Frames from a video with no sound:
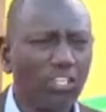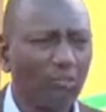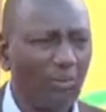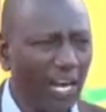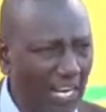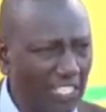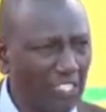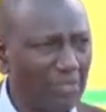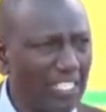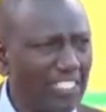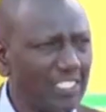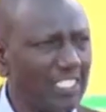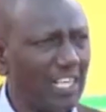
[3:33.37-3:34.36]
our
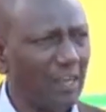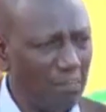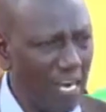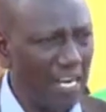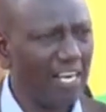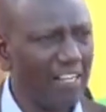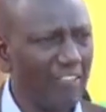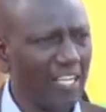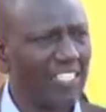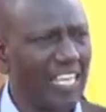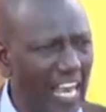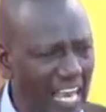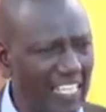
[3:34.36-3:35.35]
arguments in a manner
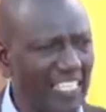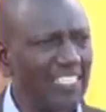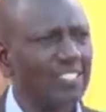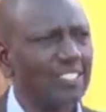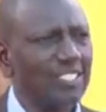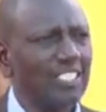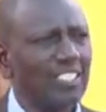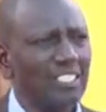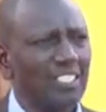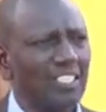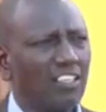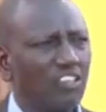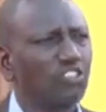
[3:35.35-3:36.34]
that carries
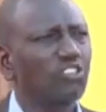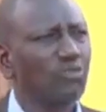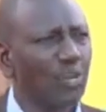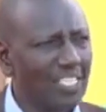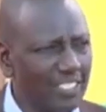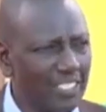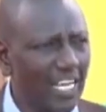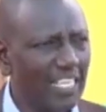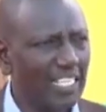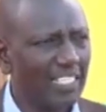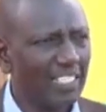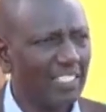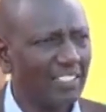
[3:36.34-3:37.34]
not one
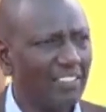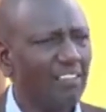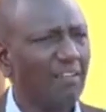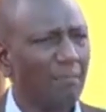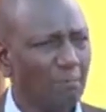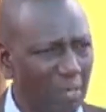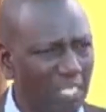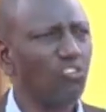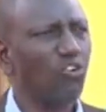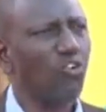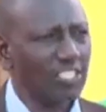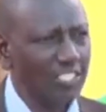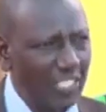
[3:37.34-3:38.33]
side,
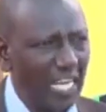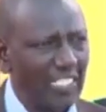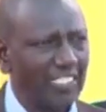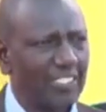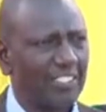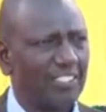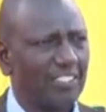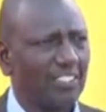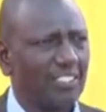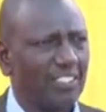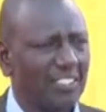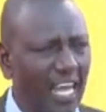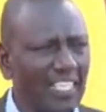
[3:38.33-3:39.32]
but all sides.
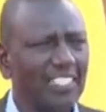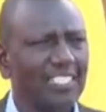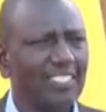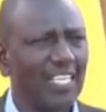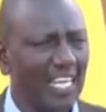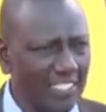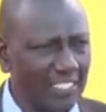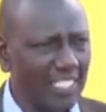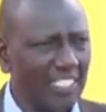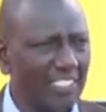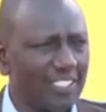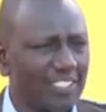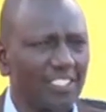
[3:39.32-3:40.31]
That is the
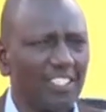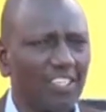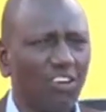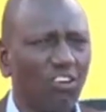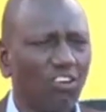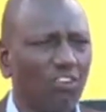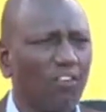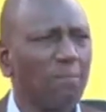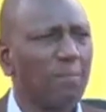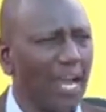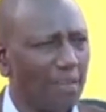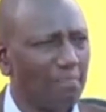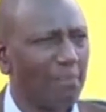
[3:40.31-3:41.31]
essence of a
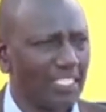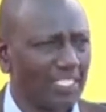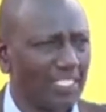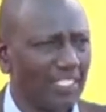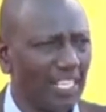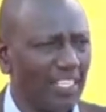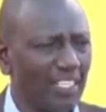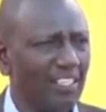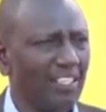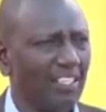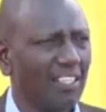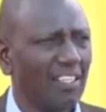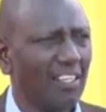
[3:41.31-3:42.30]
bipartisan
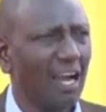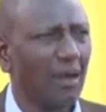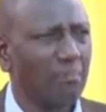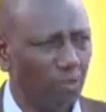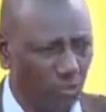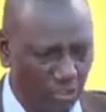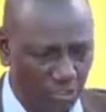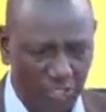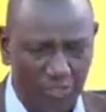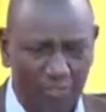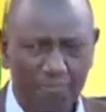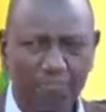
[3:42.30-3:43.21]
approach.